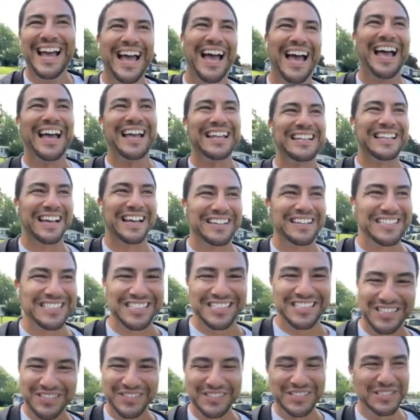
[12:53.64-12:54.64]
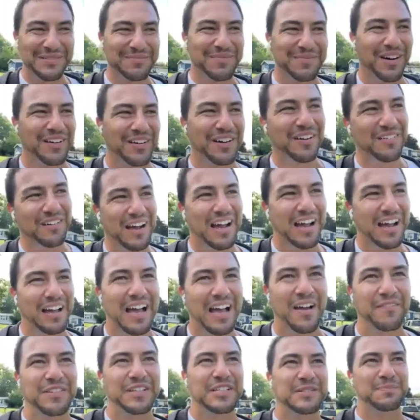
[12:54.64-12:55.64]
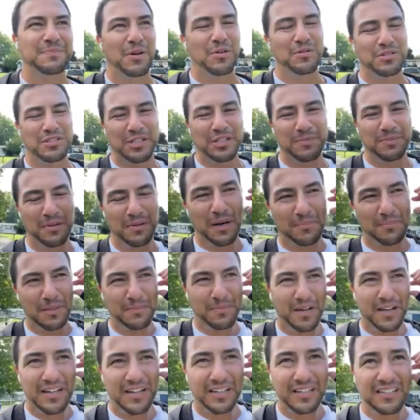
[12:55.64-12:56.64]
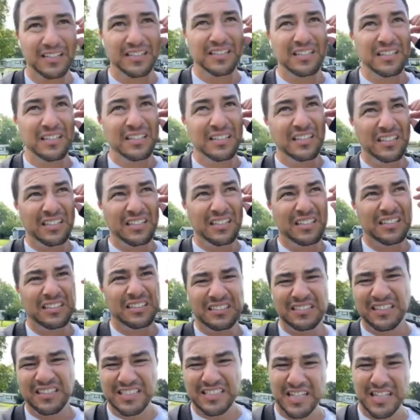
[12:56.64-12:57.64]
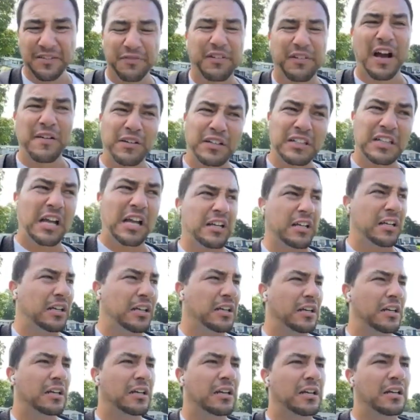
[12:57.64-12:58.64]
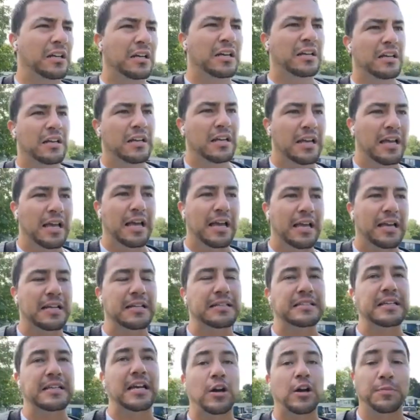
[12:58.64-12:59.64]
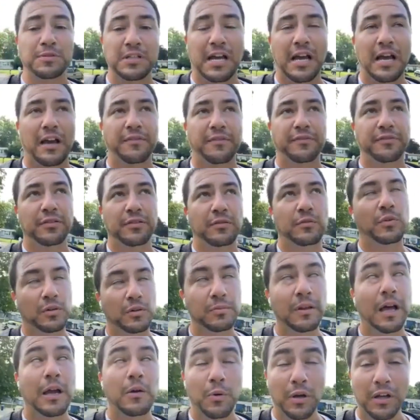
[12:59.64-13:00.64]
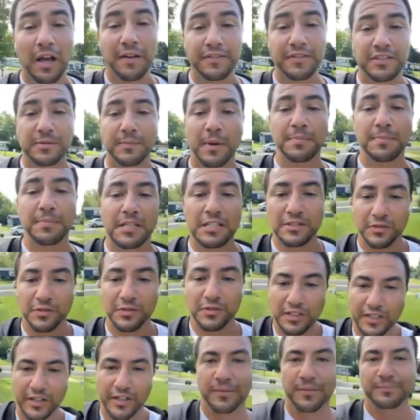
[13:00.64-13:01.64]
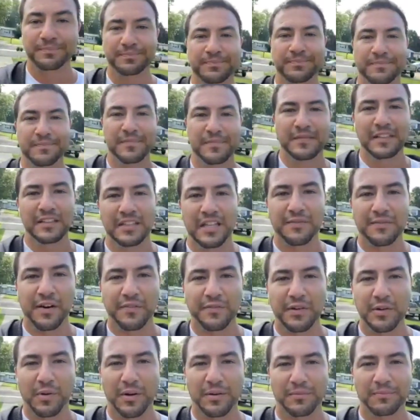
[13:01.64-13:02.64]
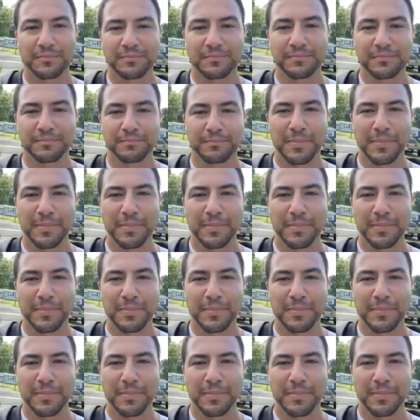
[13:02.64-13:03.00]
And I'll see you tomorrow. I'll have this posted probably by, say, 5 o'clock. And I hope to have, well, I will have some updates for later. Love everyone.